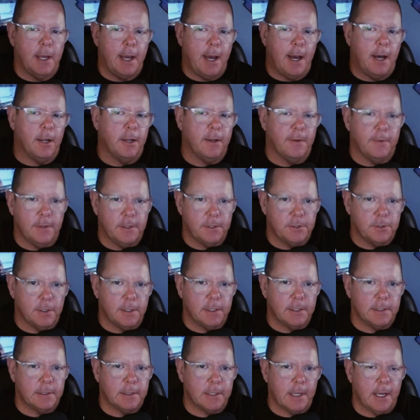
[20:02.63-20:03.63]
out of the
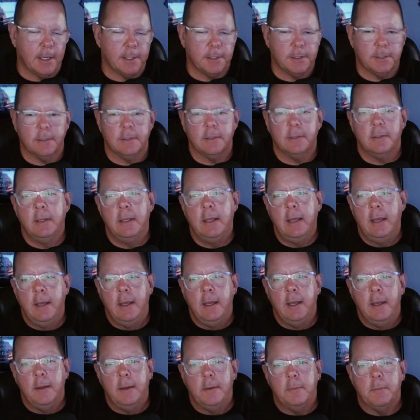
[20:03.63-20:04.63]
transaction,
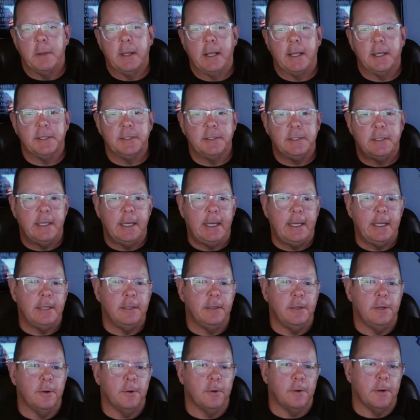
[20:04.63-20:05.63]
because
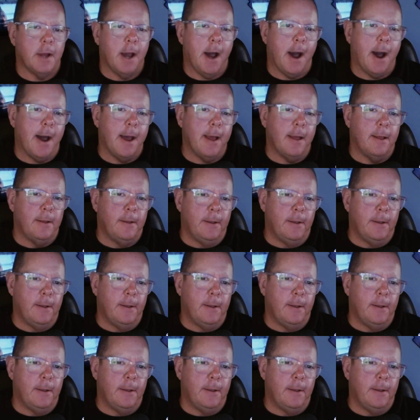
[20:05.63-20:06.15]
then you're not